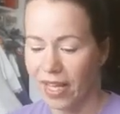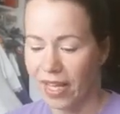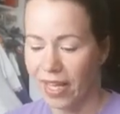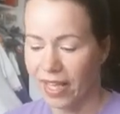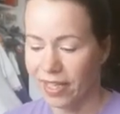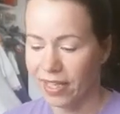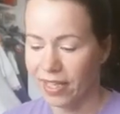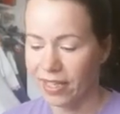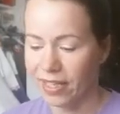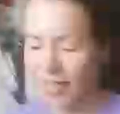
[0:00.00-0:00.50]

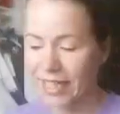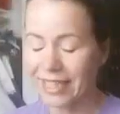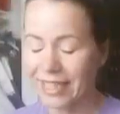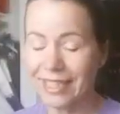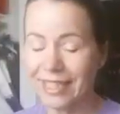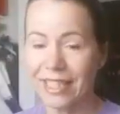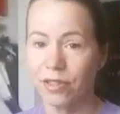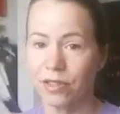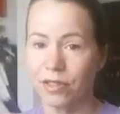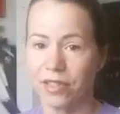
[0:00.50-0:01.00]
And like I
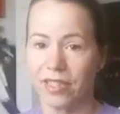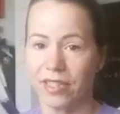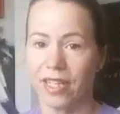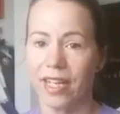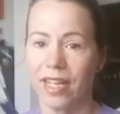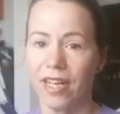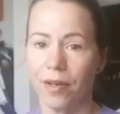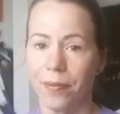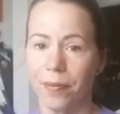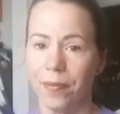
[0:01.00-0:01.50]
said, there's
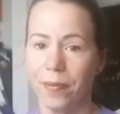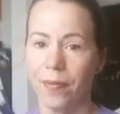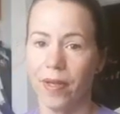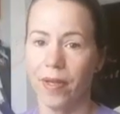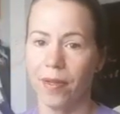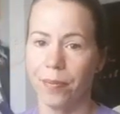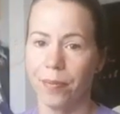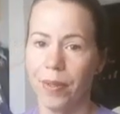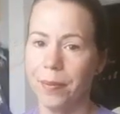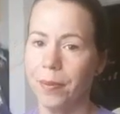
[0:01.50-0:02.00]

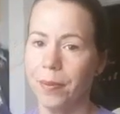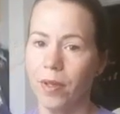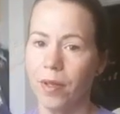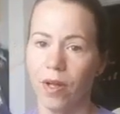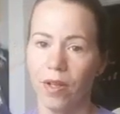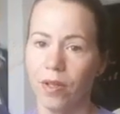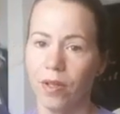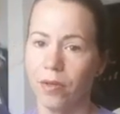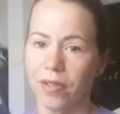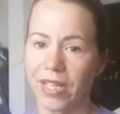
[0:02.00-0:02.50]
people
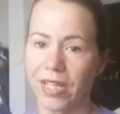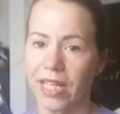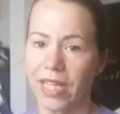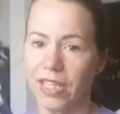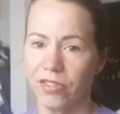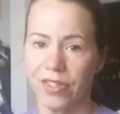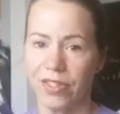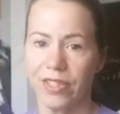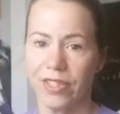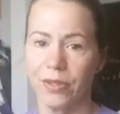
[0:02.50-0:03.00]
all over the
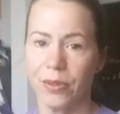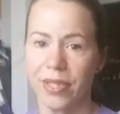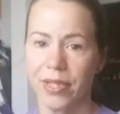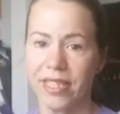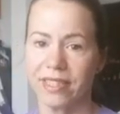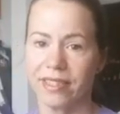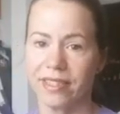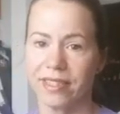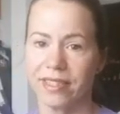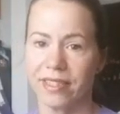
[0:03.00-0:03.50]
country do
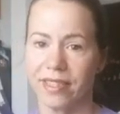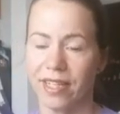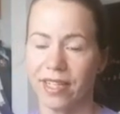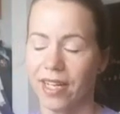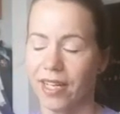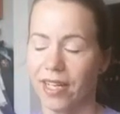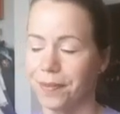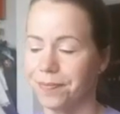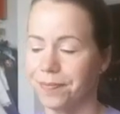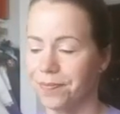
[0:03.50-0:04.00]
this.
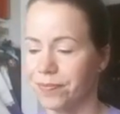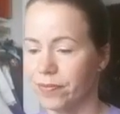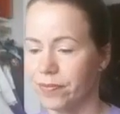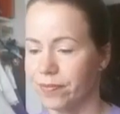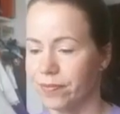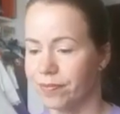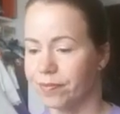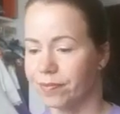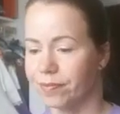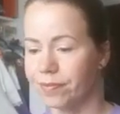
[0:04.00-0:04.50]
And
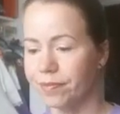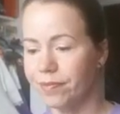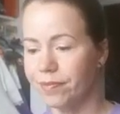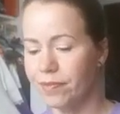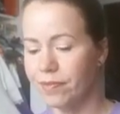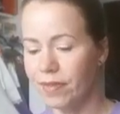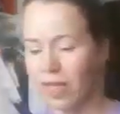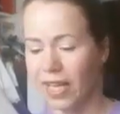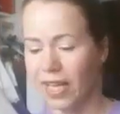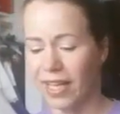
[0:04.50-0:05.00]

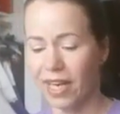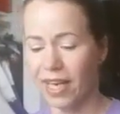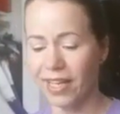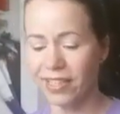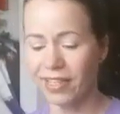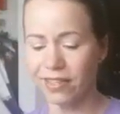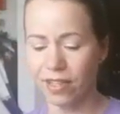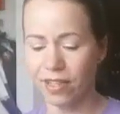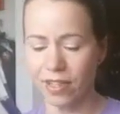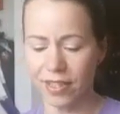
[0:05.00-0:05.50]

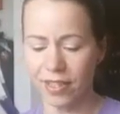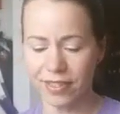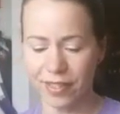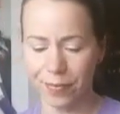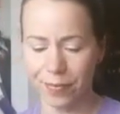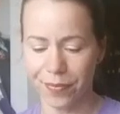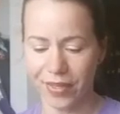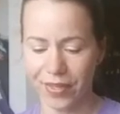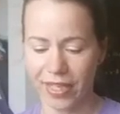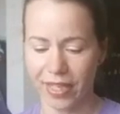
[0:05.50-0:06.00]
I saw
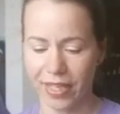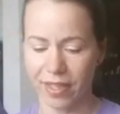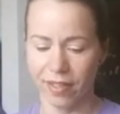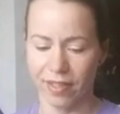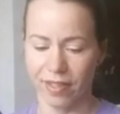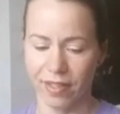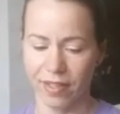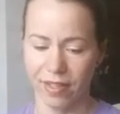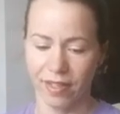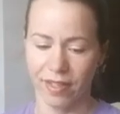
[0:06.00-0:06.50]

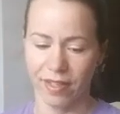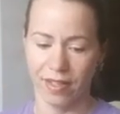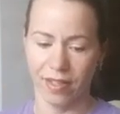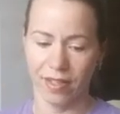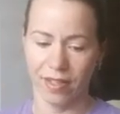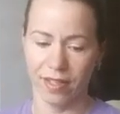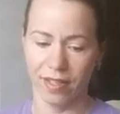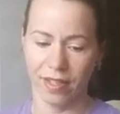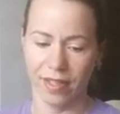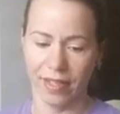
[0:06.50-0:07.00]
something
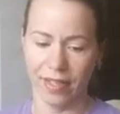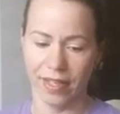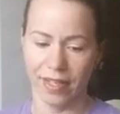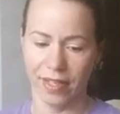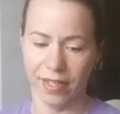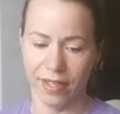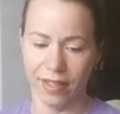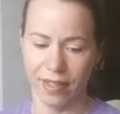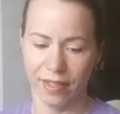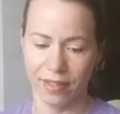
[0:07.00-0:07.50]
on
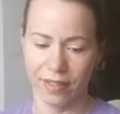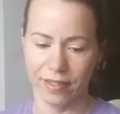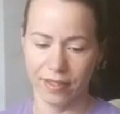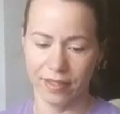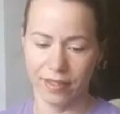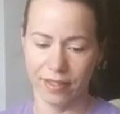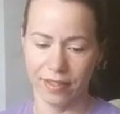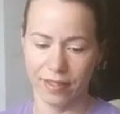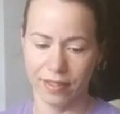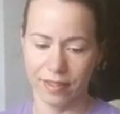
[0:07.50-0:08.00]
a
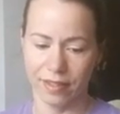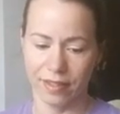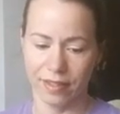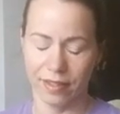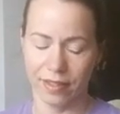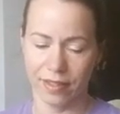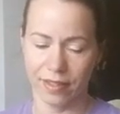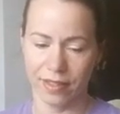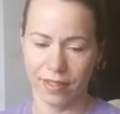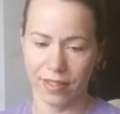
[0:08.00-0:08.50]

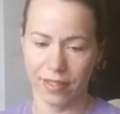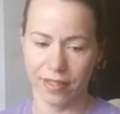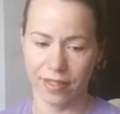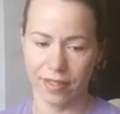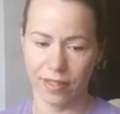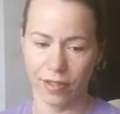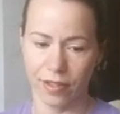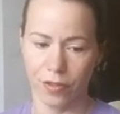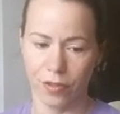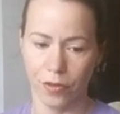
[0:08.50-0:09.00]

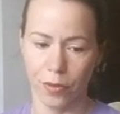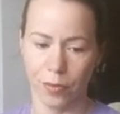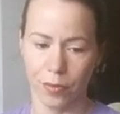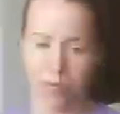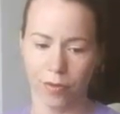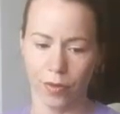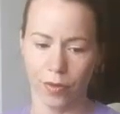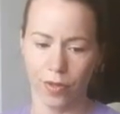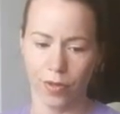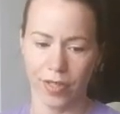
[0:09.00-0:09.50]
group
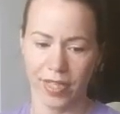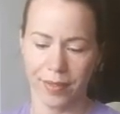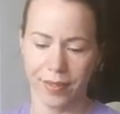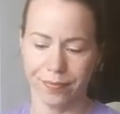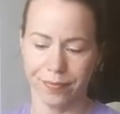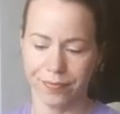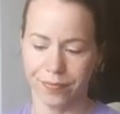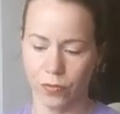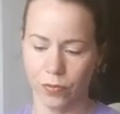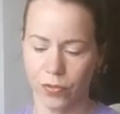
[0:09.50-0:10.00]

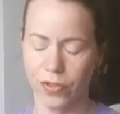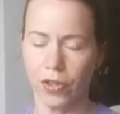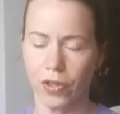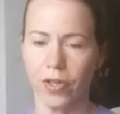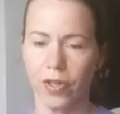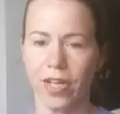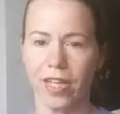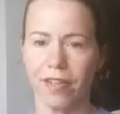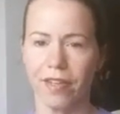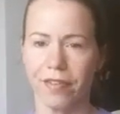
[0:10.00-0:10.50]
for
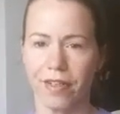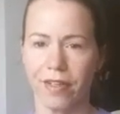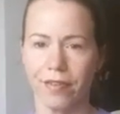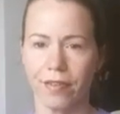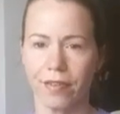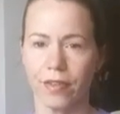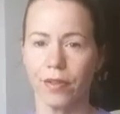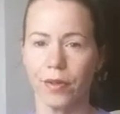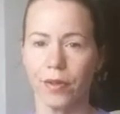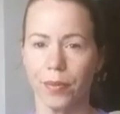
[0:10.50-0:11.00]
Returning the
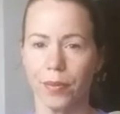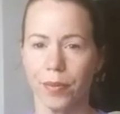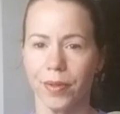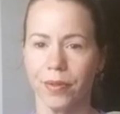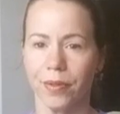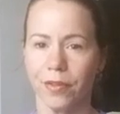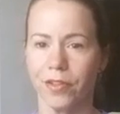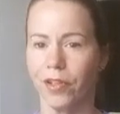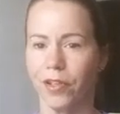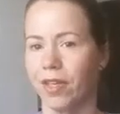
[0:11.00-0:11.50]
Favor group.
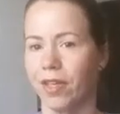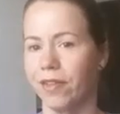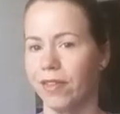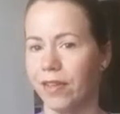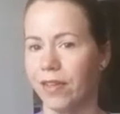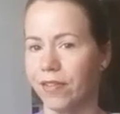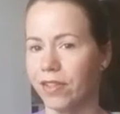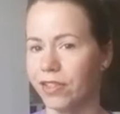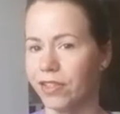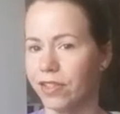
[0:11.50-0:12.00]
Returning the
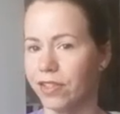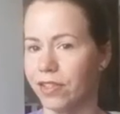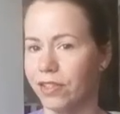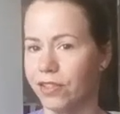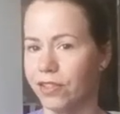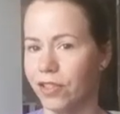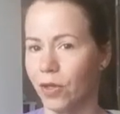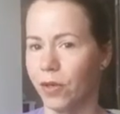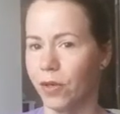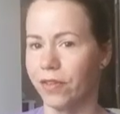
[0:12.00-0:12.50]
Favor is a
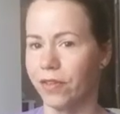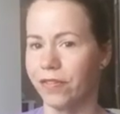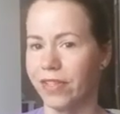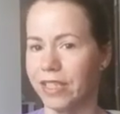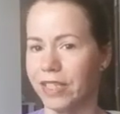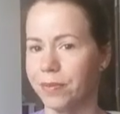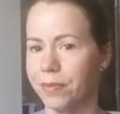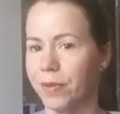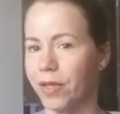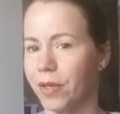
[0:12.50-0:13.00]
show on
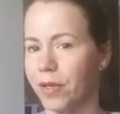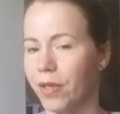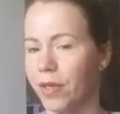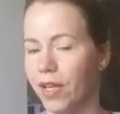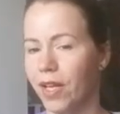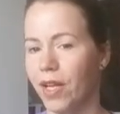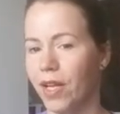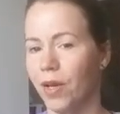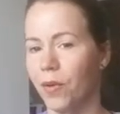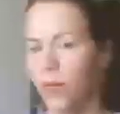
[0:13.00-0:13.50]
Facebook
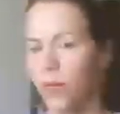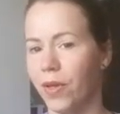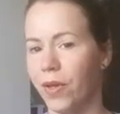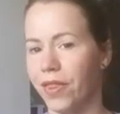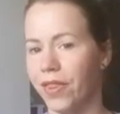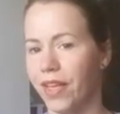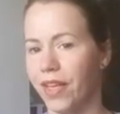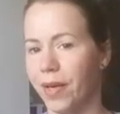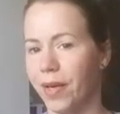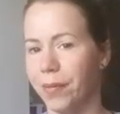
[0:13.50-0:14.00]

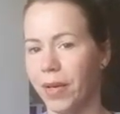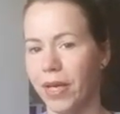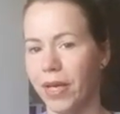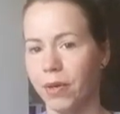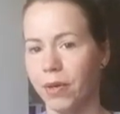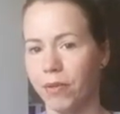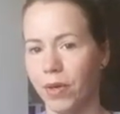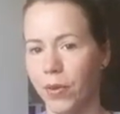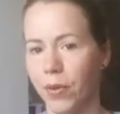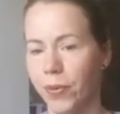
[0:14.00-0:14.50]
with
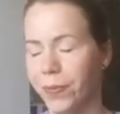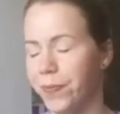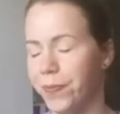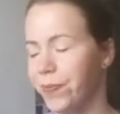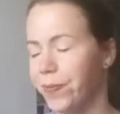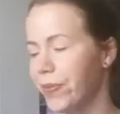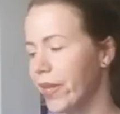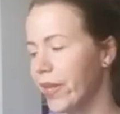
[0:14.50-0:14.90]
Mike Rowe.